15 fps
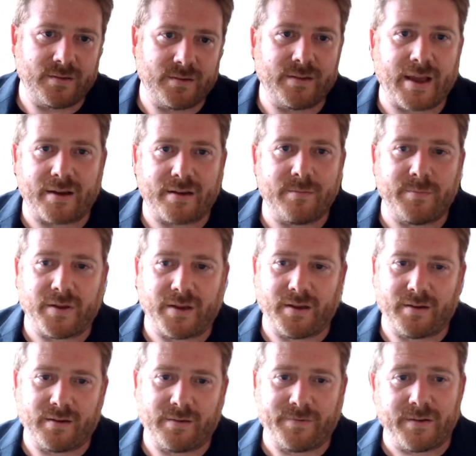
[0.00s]
that can
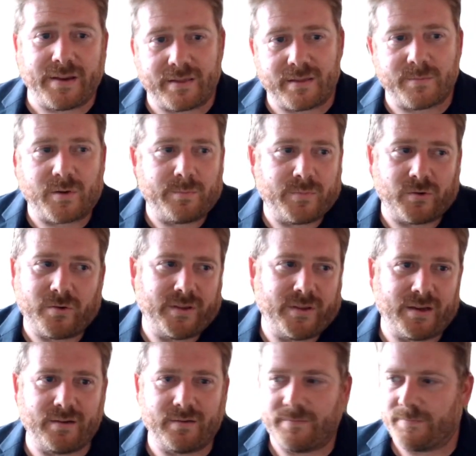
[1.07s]
be, if you get them on board,
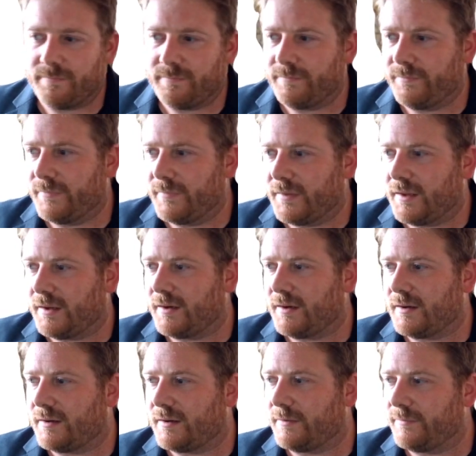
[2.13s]
then
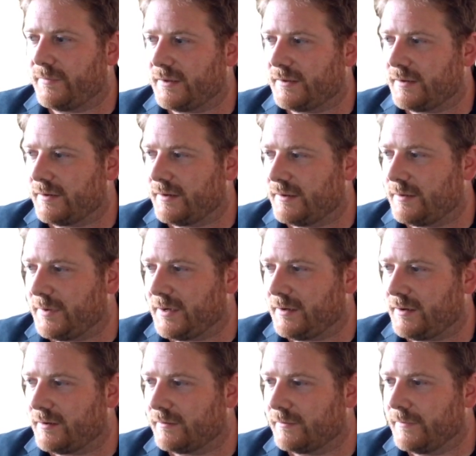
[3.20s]
it's a
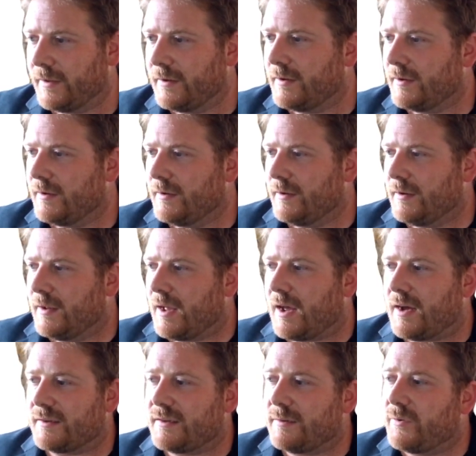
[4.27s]
big deal.
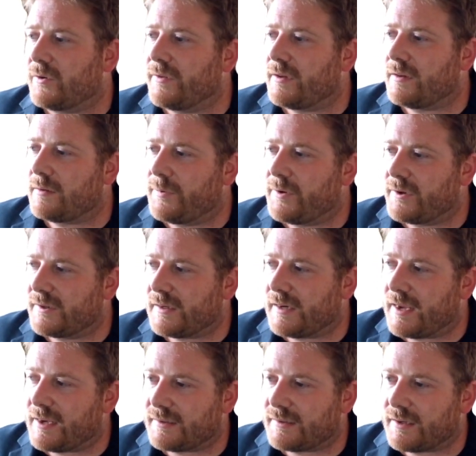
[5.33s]
It's important that the person
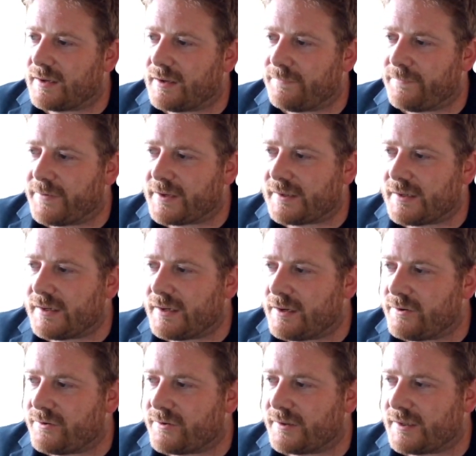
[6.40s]
has a vested
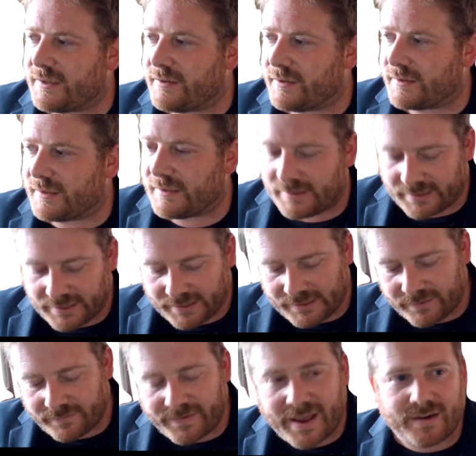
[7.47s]
interest in the
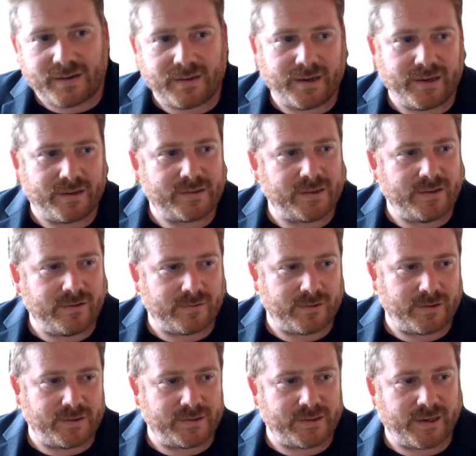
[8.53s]
success of analytics in your
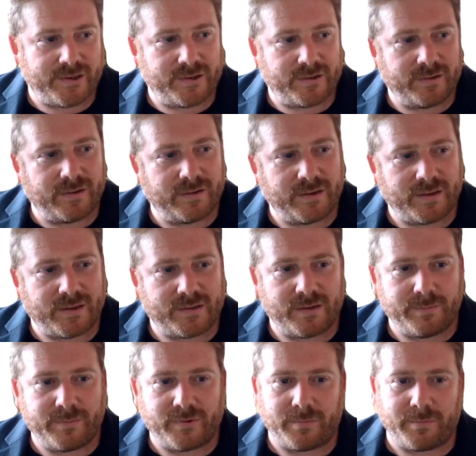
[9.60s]
organization. I think that's
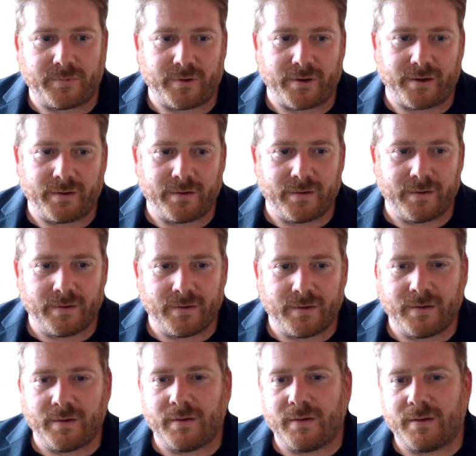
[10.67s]
an important point.
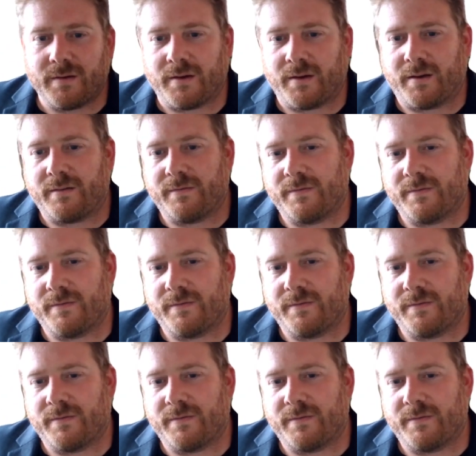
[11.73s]
Yeah.